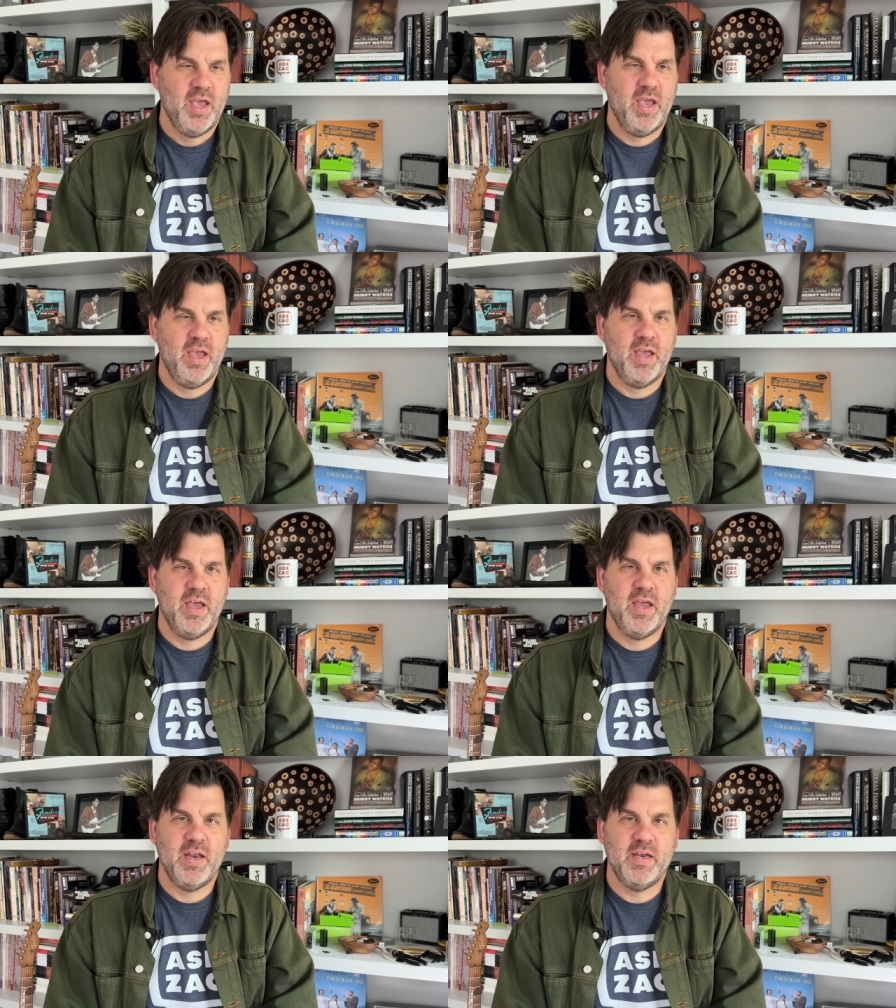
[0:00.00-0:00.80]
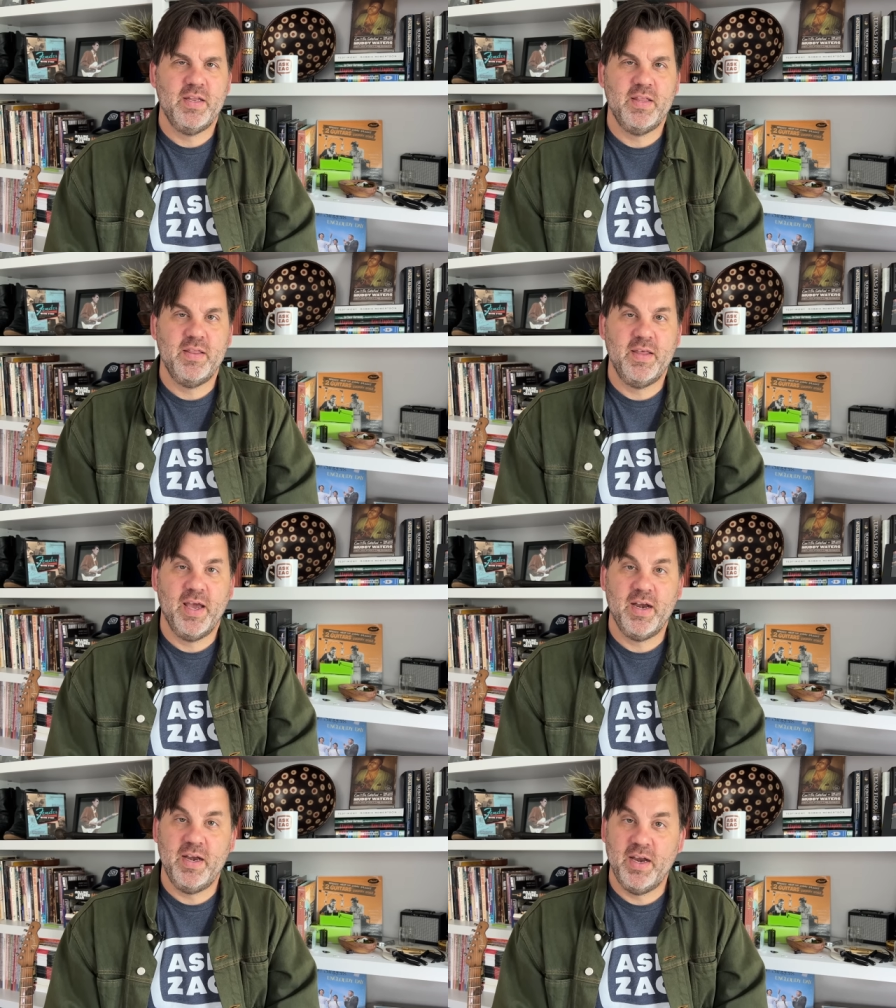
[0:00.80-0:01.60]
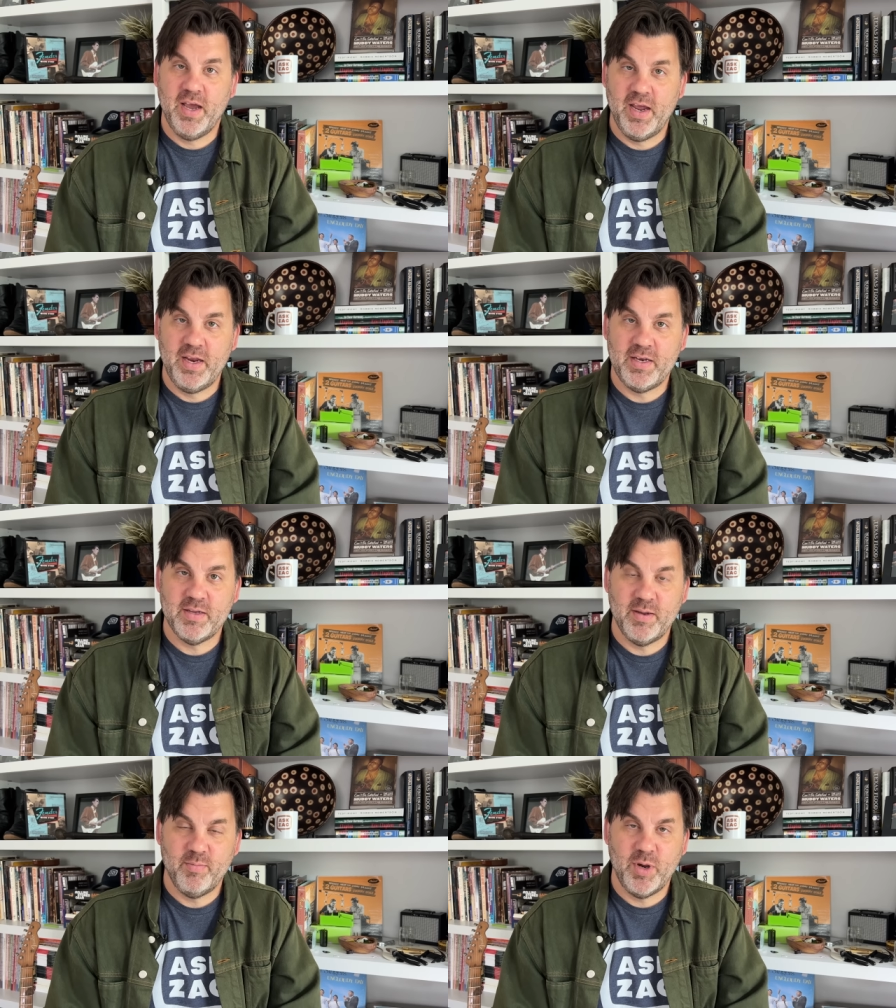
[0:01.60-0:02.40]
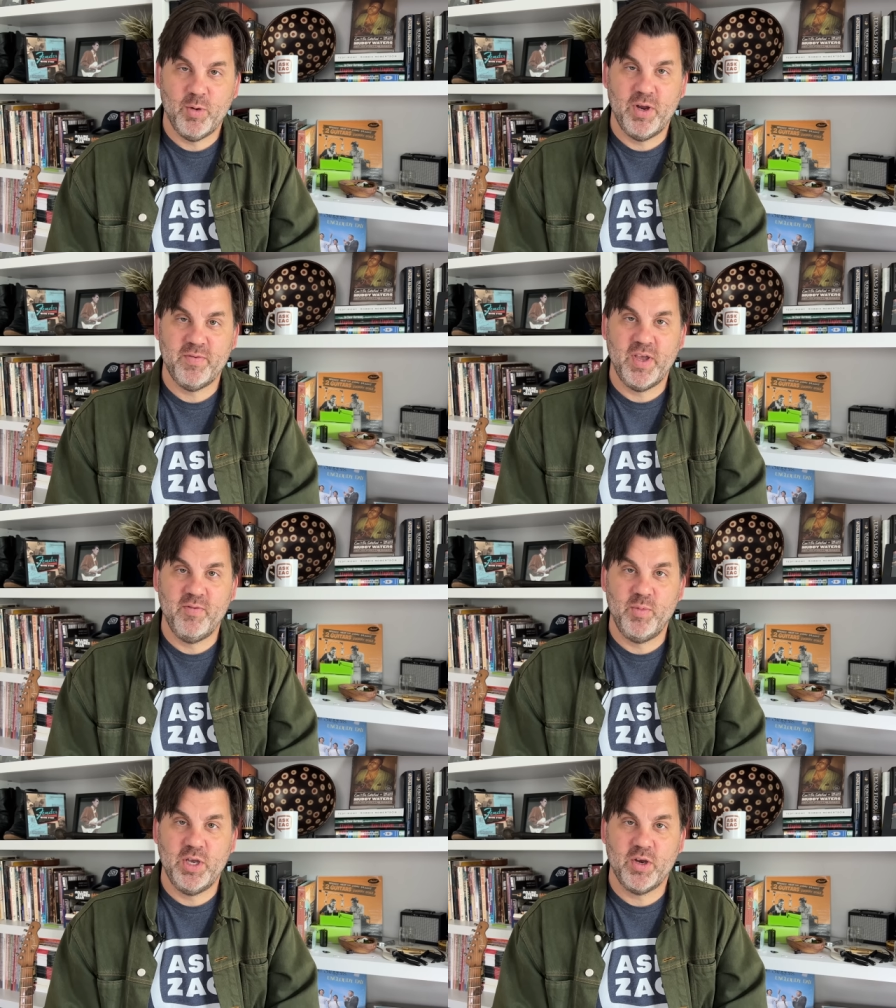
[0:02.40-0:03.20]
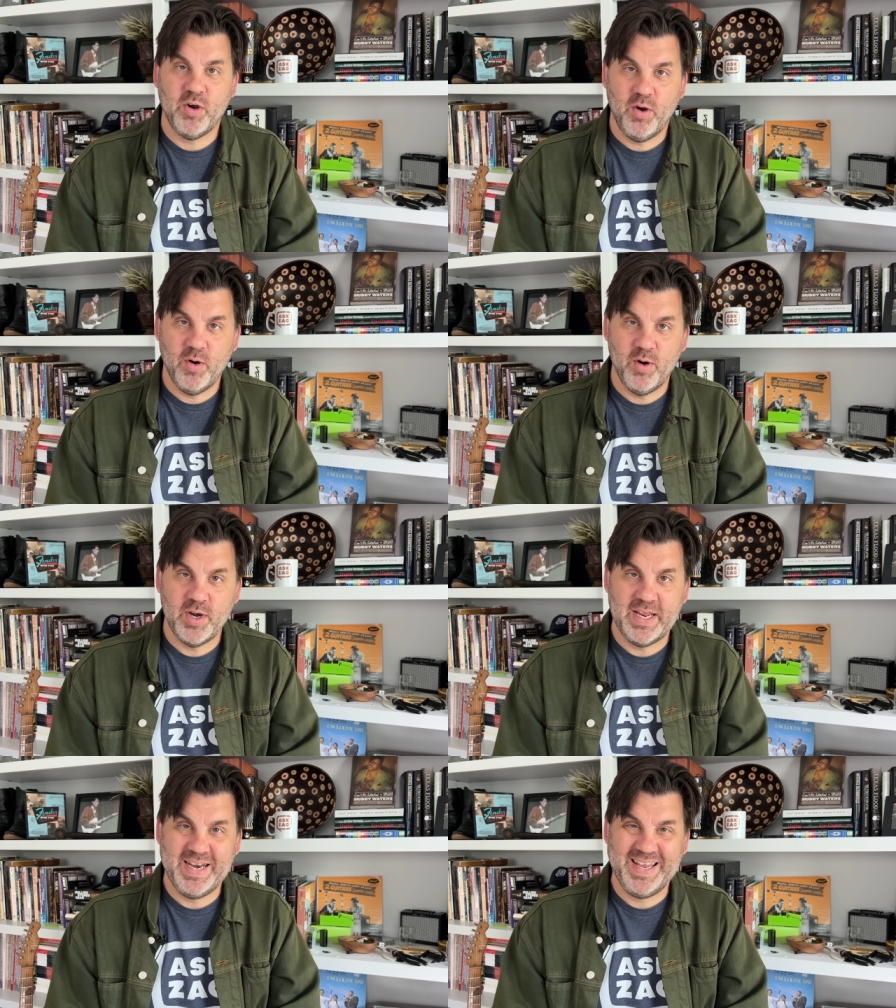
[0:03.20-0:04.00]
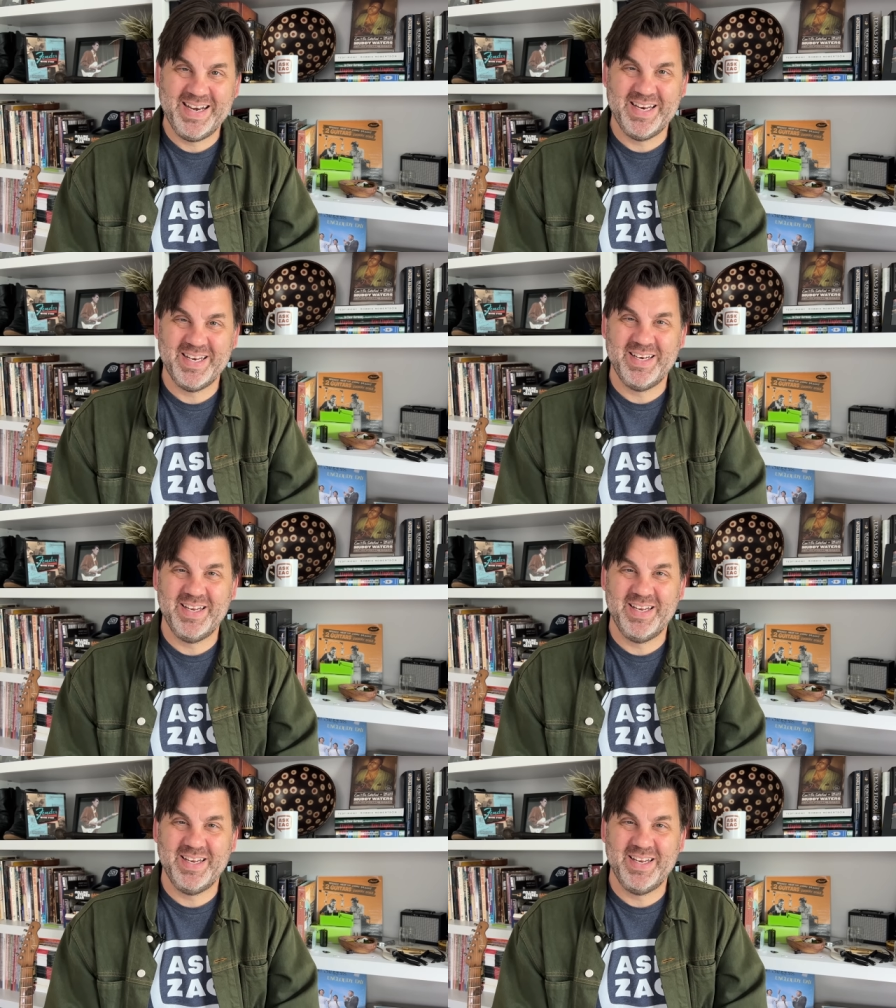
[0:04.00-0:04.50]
And that night, my wife gave me a card, and in it,